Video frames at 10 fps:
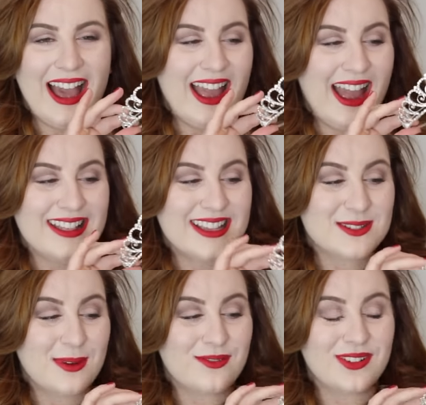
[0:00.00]
uh, and
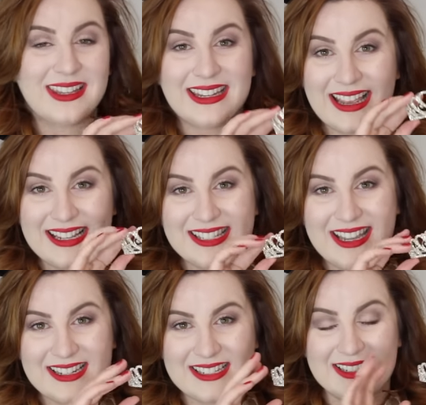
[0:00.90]
this went really
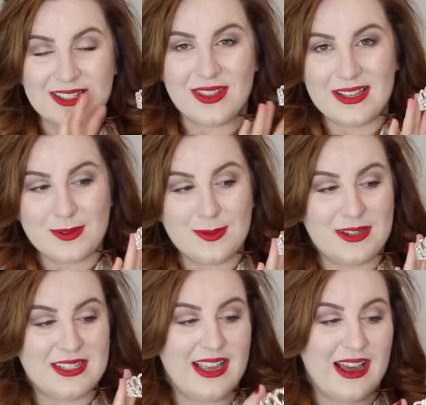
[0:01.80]
nicely into it. So this was
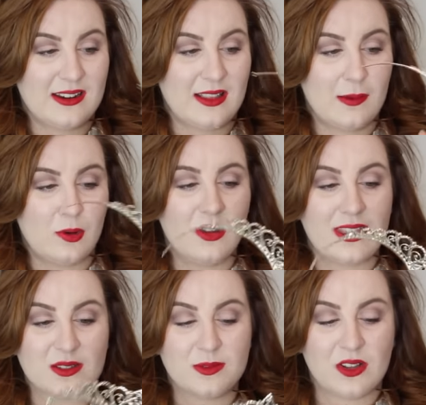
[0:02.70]
my tiara that I
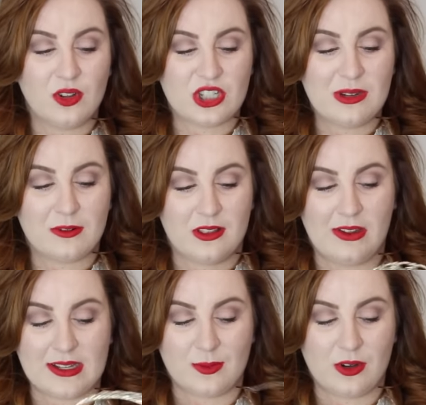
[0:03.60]
bought. This was a lot cheaper than
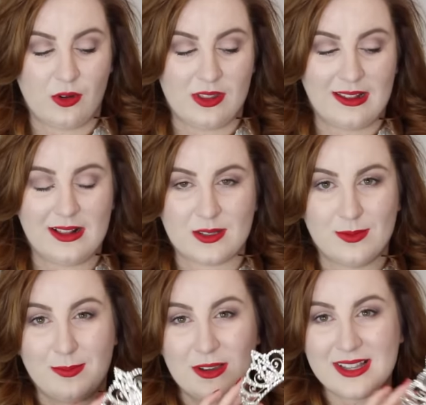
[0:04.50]
the last one I got. I think this
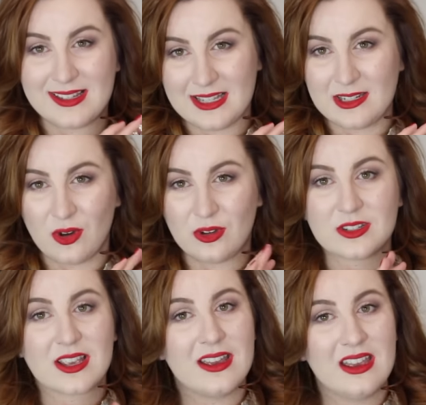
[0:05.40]
was about sixty
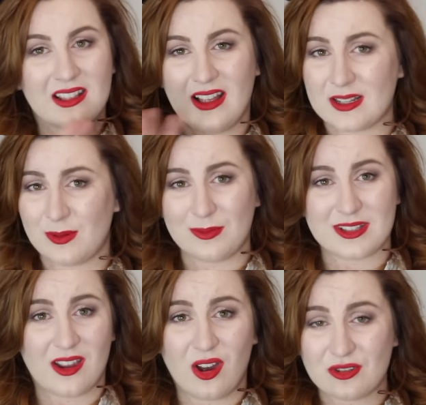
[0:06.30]
dollars. The last one
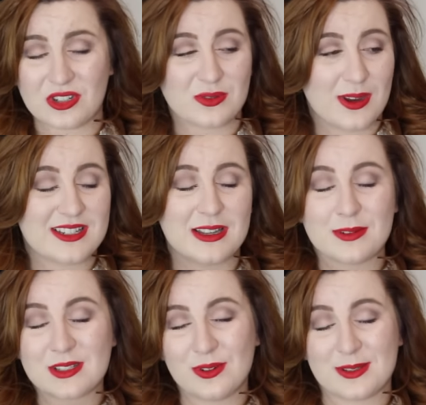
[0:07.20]
was like one hundred and twenty
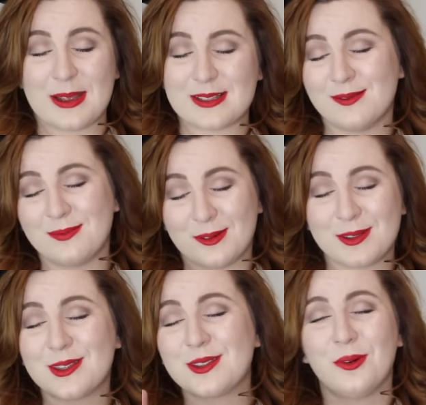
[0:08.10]
dollars. It was so expensive, but it was
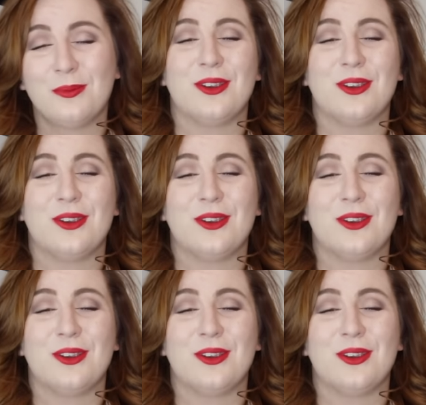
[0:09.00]
so